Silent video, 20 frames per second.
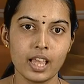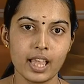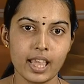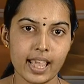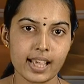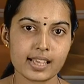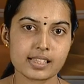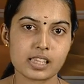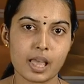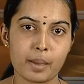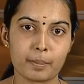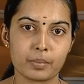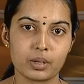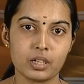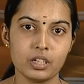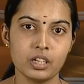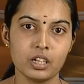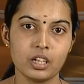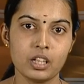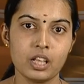
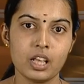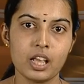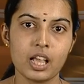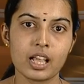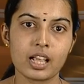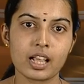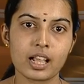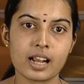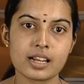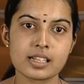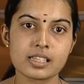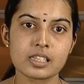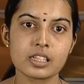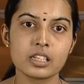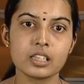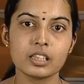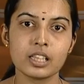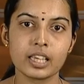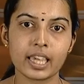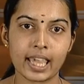Example,
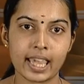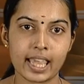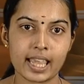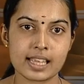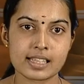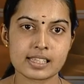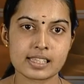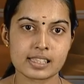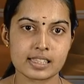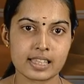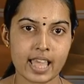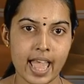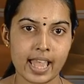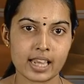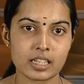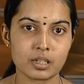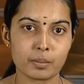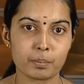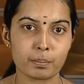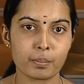consider the case
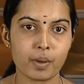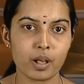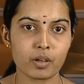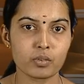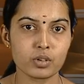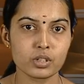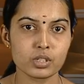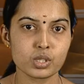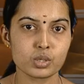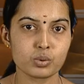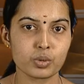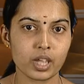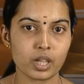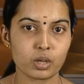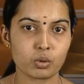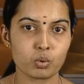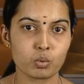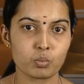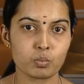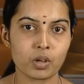that power to a
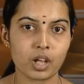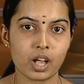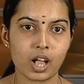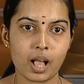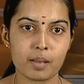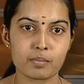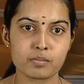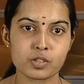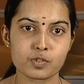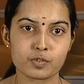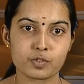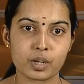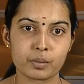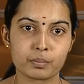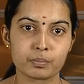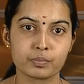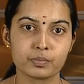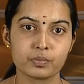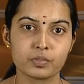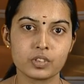room comes
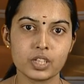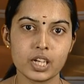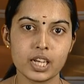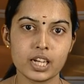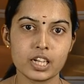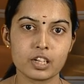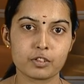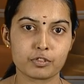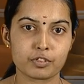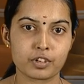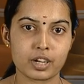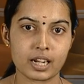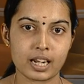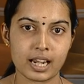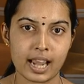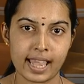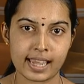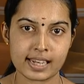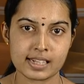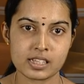from three different
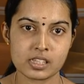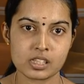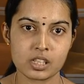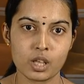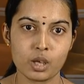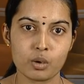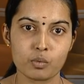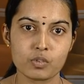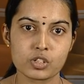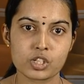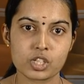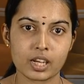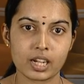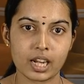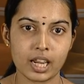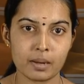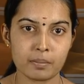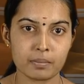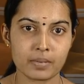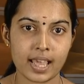lines which are
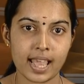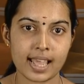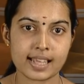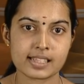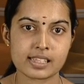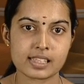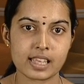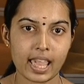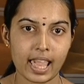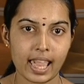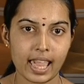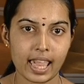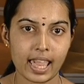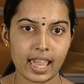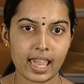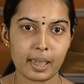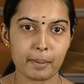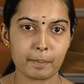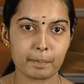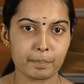named as
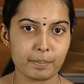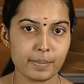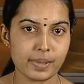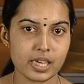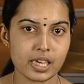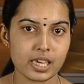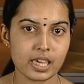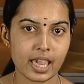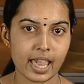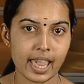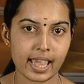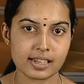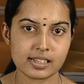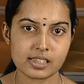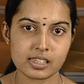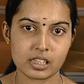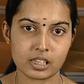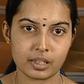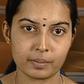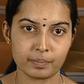A, B and
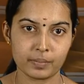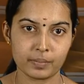C.